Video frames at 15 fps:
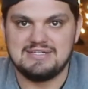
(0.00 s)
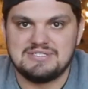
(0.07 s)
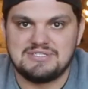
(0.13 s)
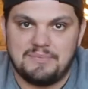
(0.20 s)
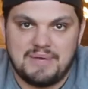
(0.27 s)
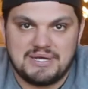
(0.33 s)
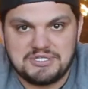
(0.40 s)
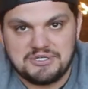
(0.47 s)

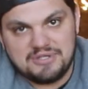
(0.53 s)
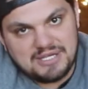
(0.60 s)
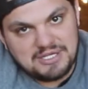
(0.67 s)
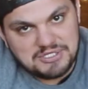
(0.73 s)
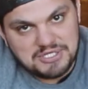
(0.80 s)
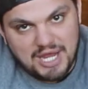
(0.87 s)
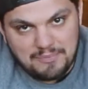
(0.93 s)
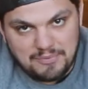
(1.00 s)
So make sure that you
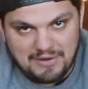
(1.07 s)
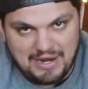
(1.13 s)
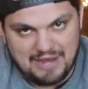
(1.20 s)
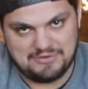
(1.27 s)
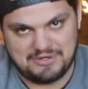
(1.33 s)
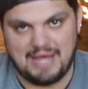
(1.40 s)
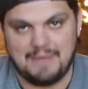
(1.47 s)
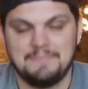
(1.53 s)
shop
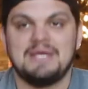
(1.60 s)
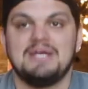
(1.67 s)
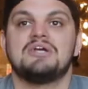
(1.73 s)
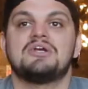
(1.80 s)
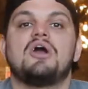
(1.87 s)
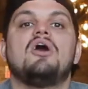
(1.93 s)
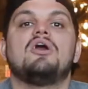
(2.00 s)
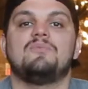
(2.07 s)
around, okay?
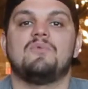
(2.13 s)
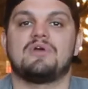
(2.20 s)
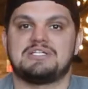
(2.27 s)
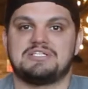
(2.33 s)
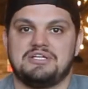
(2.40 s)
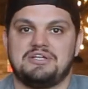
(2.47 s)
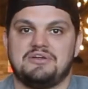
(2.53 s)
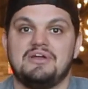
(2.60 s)
Call your mortgage
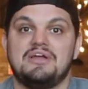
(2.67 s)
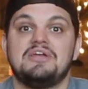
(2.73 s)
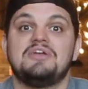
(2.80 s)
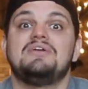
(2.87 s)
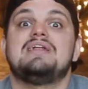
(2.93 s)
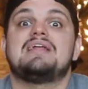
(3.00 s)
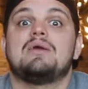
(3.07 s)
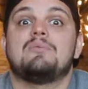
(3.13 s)
lender.
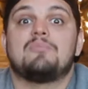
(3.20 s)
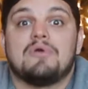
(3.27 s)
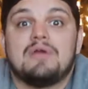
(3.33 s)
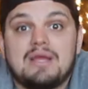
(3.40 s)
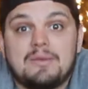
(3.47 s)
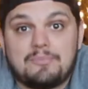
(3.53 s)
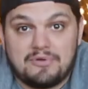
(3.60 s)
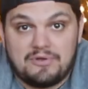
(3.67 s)
You need to get
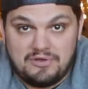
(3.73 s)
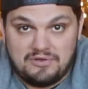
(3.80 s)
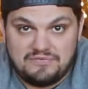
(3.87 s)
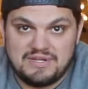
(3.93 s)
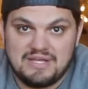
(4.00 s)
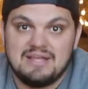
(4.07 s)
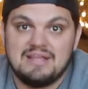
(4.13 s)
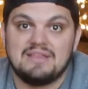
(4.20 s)
pre-approved.
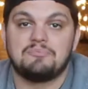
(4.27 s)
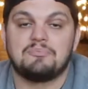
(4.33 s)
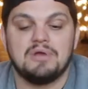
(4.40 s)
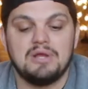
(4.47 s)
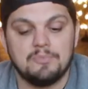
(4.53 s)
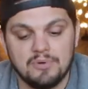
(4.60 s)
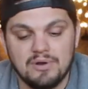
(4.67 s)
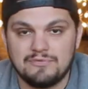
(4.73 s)

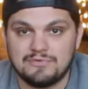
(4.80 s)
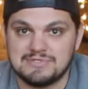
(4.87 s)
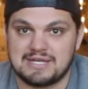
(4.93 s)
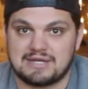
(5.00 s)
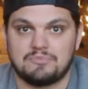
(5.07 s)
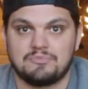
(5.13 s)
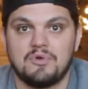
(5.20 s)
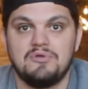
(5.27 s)
Pre-approval is
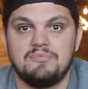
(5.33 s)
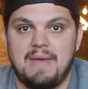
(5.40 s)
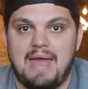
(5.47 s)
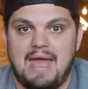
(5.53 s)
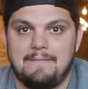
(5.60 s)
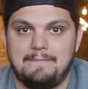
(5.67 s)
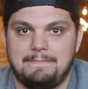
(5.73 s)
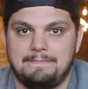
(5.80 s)
like a roadmap.